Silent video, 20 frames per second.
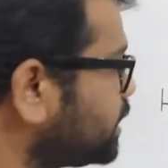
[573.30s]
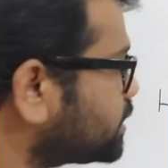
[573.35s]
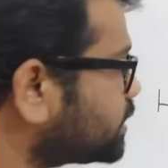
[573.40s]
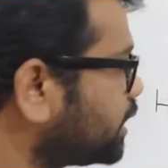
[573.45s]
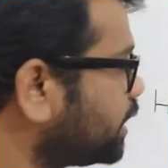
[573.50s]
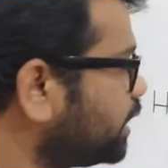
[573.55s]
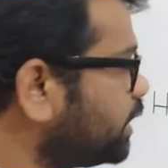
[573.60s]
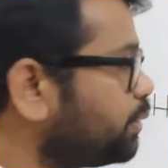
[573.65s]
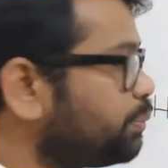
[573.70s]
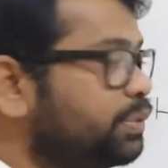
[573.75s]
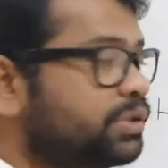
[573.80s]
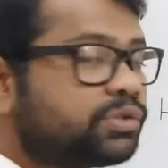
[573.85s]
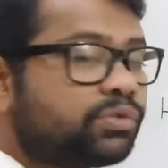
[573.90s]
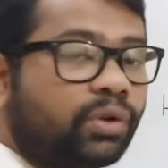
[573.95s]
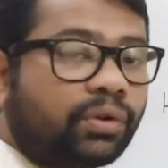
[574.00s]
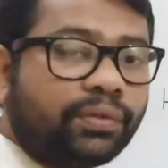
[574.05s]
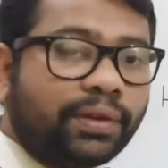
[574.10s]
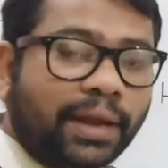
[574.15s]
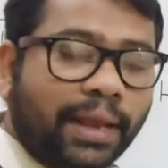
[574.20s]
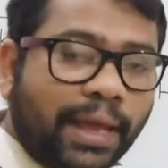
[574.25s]
less current means
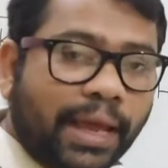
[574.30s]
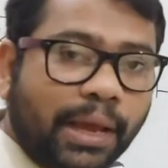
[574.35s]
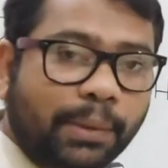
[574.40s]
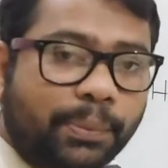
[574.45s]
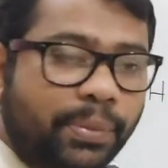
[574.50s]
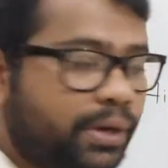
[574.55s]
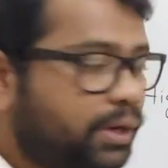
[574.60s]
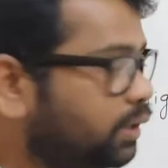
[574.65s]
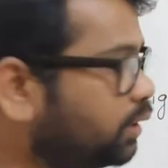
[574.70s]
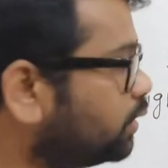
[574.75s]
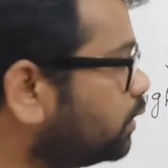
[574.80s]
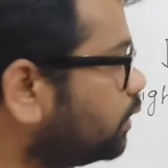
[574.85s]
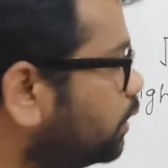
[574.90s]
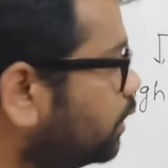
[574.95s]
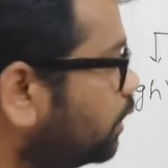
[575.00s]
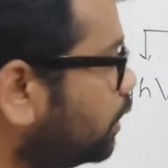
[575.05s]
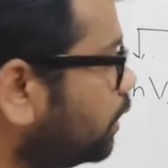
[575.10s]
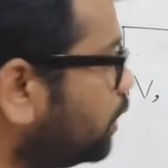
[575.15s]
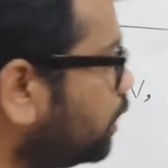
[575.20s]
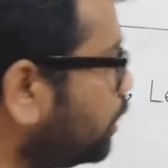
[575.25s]
what will happen?
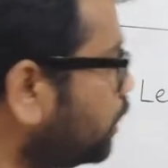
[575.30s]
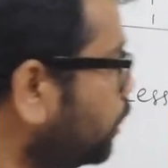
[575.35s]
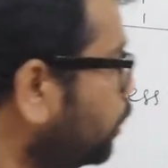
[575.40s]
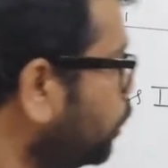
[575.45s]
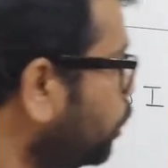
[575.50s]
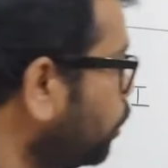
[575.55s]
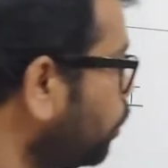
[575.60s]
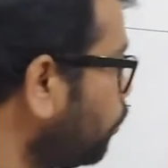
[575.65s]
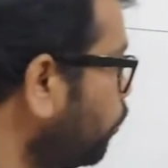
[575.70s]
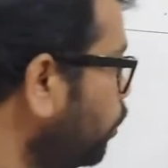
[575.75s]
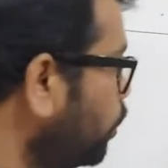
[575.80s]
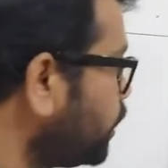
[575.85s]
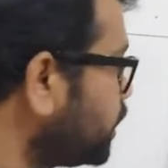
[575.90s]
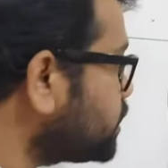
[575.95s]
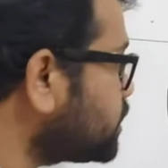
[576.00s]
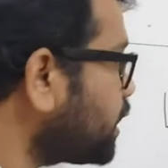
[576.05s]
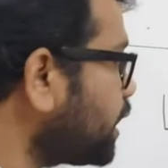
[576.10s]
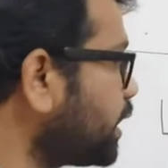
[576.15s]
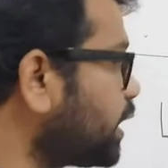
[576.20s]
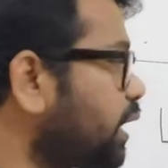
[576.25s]
Low
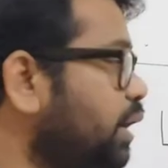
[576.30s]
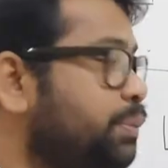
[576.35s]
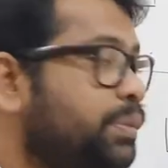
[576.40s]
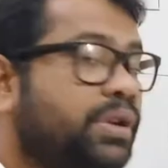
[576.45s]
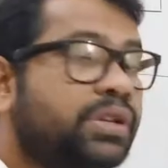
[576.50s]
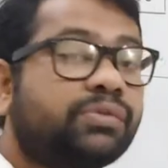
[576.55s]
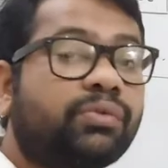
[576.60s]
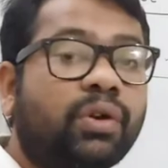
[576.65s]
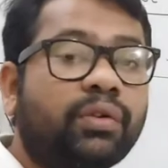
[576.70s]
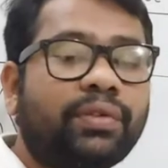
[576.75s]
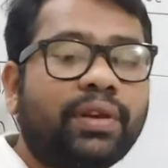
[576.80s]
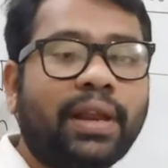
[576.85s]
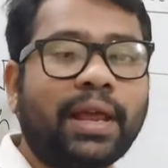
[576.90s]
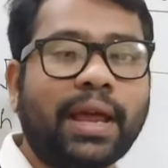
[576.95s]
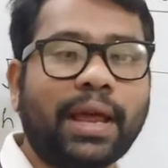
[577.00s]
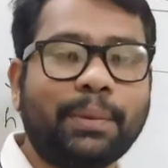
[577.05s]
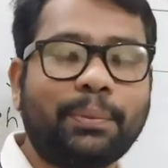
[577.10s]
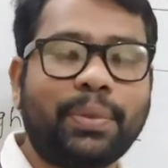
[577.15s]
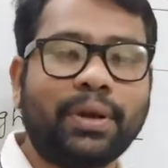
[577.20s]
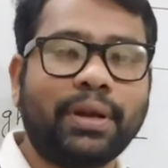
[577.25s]
voltage, high current means what will
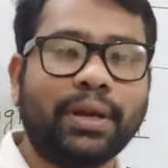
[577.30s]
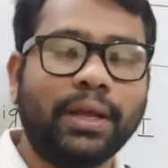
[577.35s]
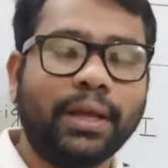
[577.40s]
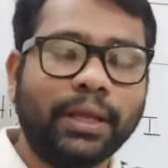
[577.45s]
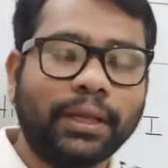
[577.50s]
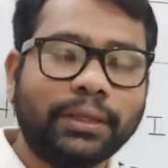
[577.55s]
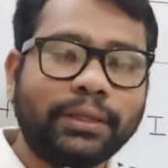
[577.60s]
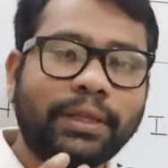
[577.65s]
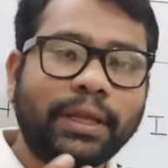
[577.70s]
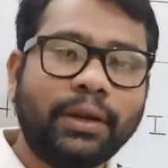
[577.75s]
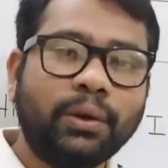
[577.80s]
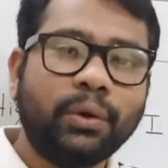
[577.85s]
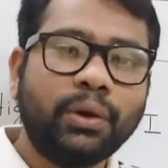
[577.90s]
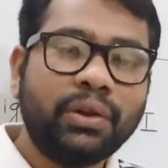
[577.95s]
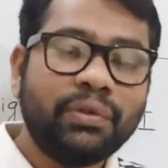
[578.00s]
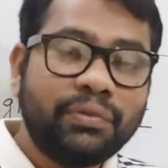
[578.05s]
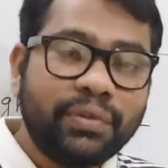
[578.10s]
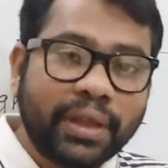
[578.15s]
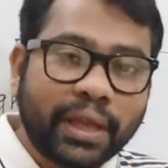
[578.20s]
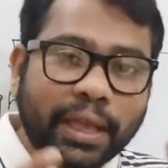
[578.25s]
happen? Then
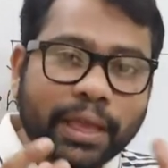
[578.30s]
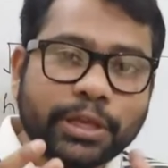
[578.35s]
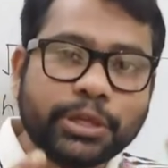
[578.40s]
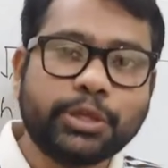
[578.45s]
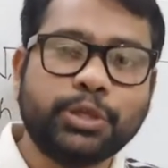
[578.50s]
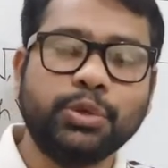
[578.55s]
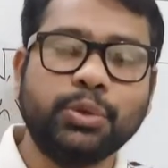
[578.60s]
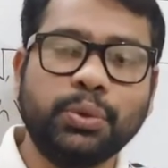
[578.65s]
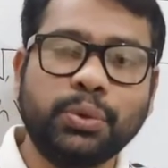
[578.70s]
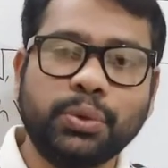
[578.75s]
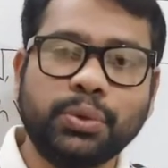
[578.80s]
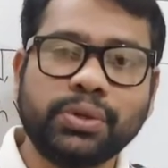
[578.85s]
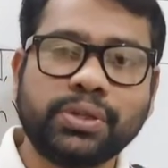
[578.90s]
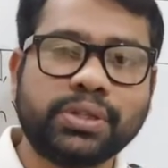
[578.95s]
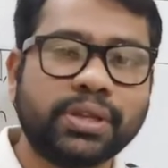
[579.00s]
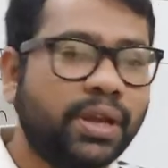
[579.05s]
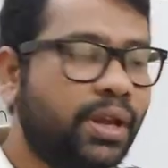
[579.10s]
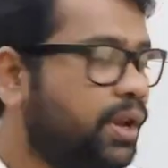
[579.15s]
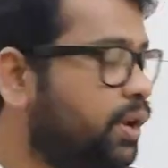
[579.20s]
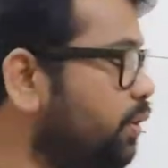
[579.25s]
only we can
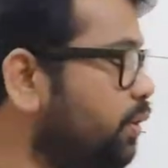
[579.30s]
choose